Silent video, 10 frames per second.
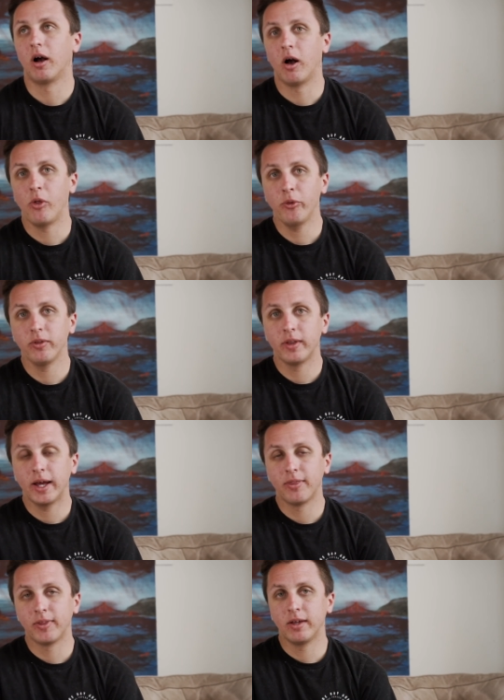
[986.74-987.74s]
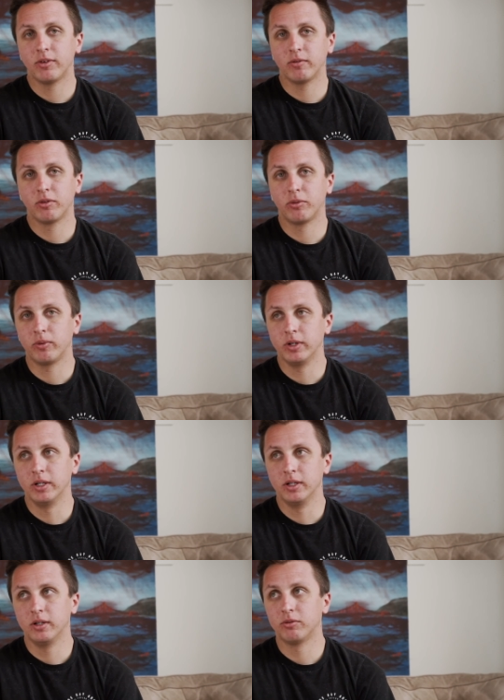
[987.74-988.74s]
Other than that, the a7
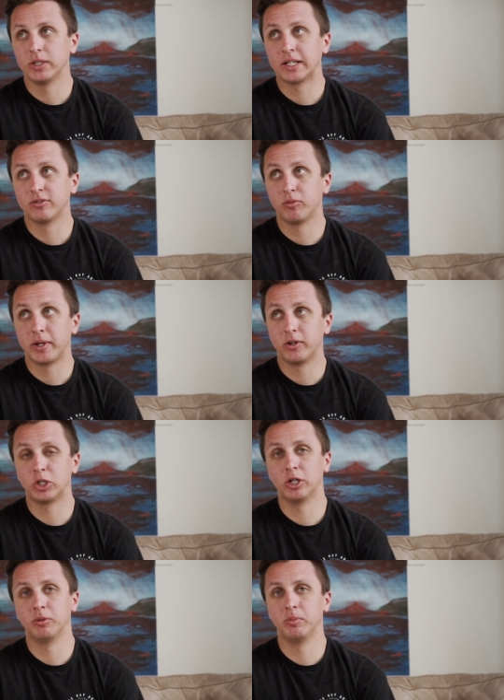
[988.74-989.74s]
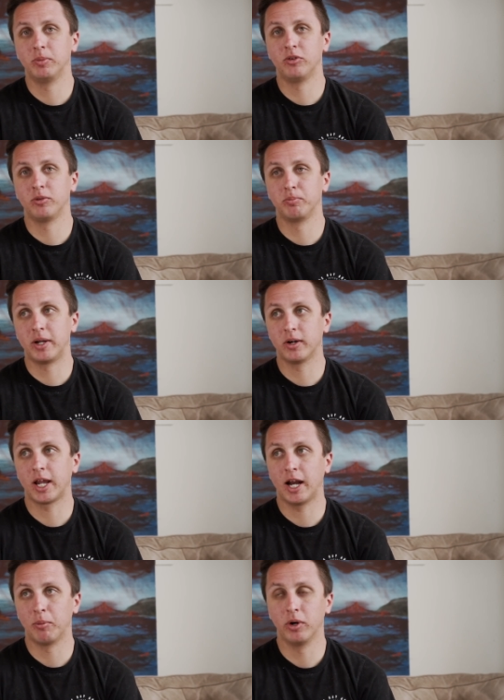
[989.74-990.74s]
III, for lack of a better term, is a better
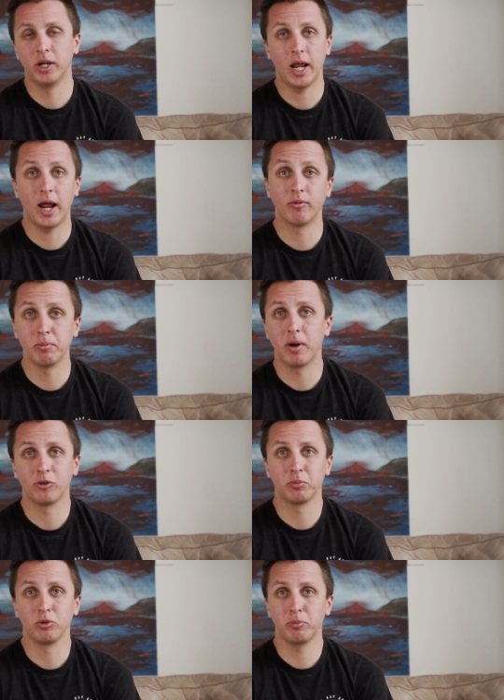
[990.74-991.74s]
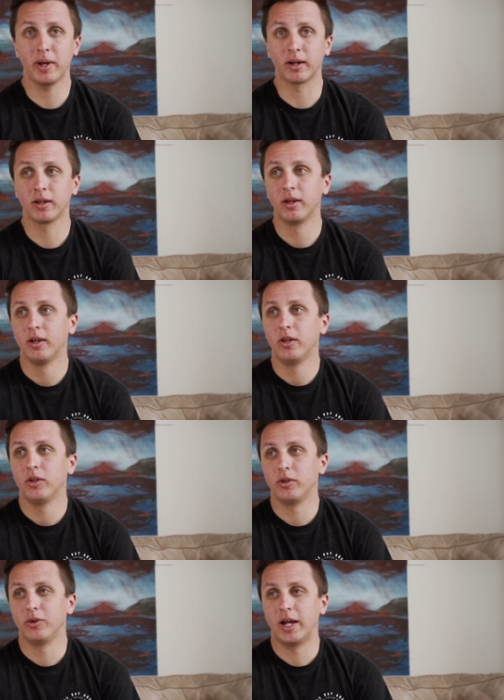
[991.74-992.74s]
camera in every possible spec.
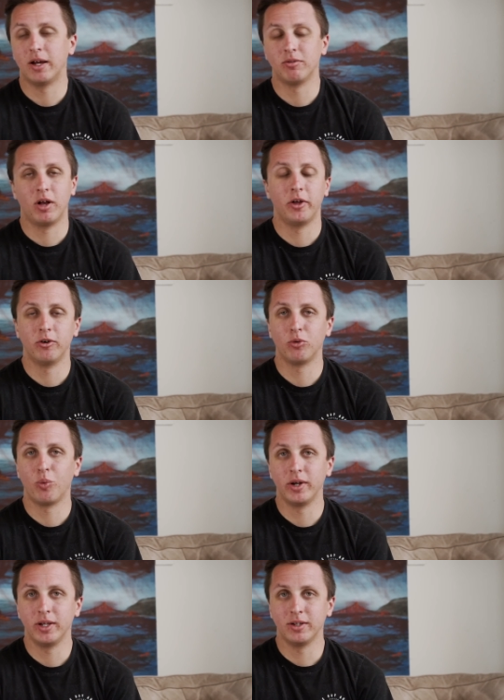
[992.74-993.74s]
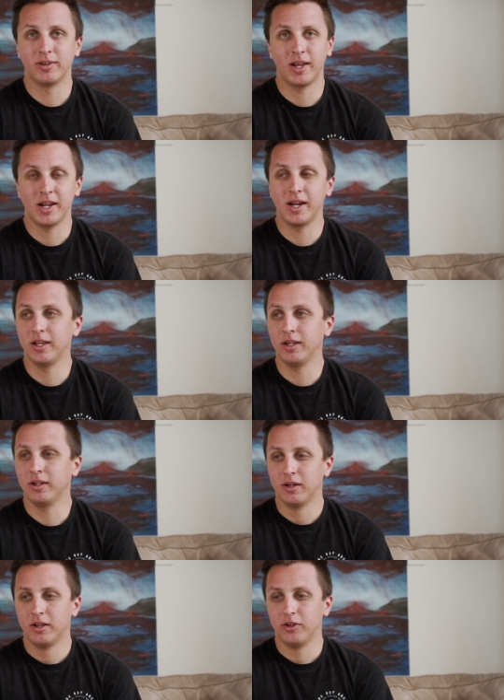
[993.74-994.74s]
You have 120 and
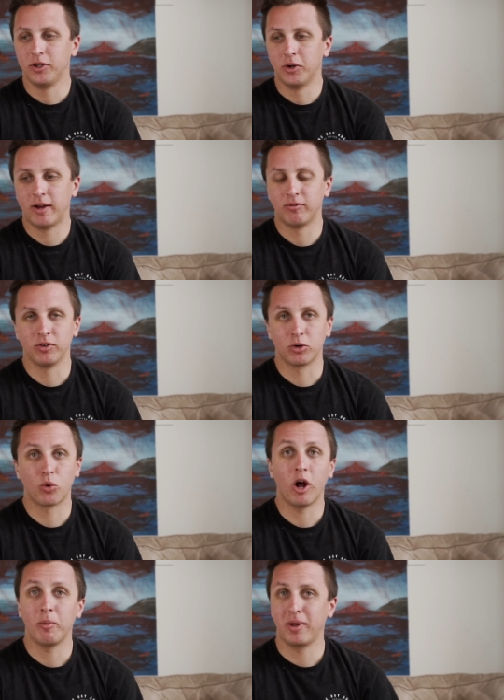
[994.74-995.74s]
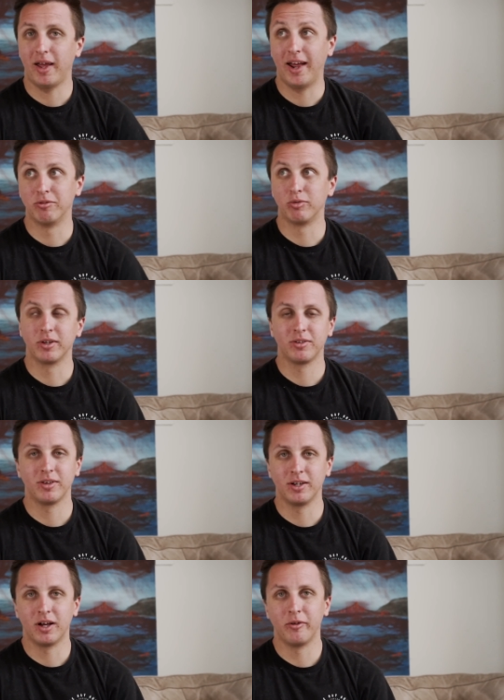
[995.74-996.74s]
1080, you don't have to crop
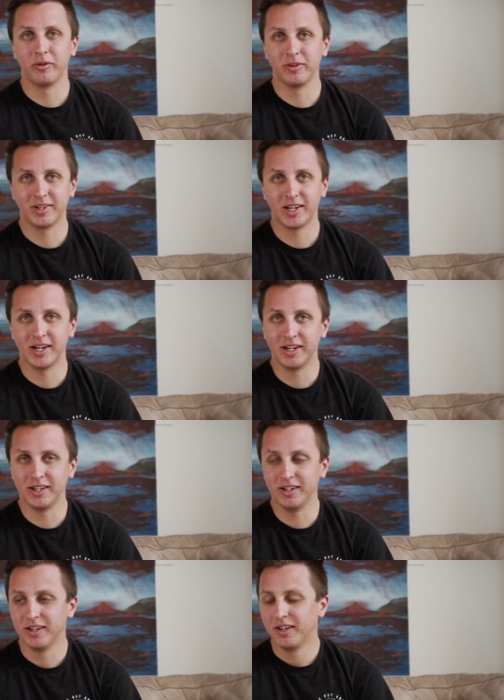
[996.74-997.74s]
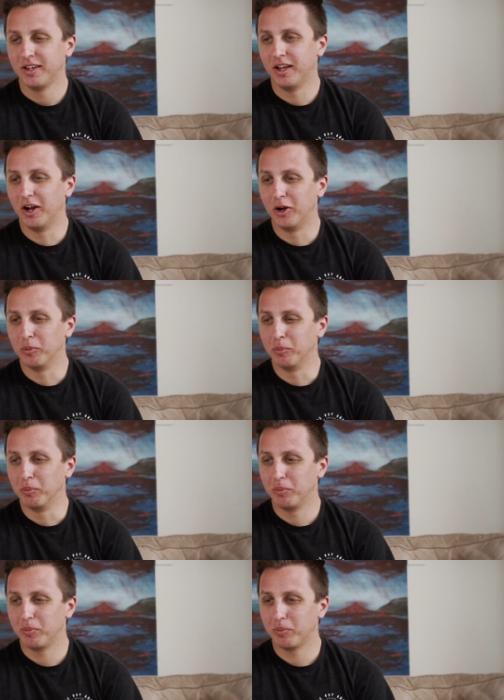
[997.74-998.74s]
everything other than 1080.
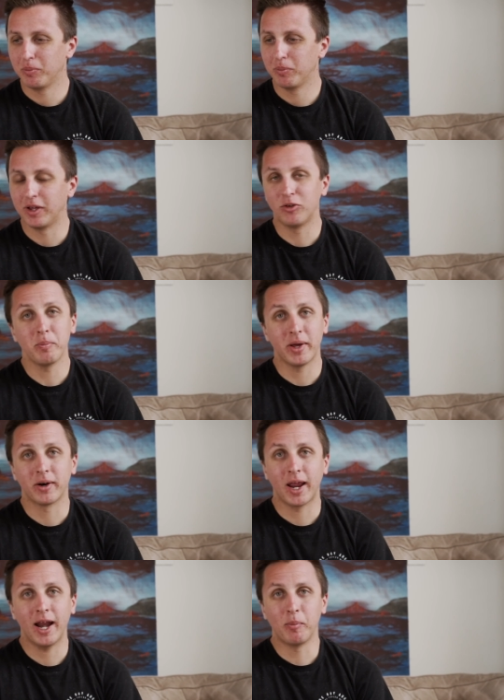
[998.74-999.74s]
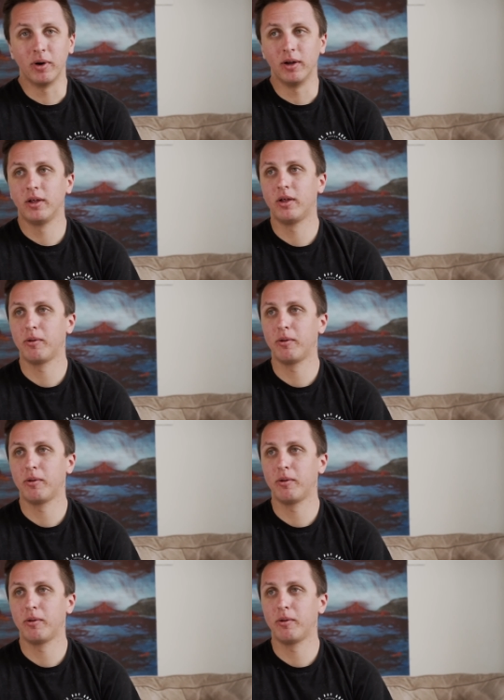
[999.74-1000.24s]
Um, it's a better camera.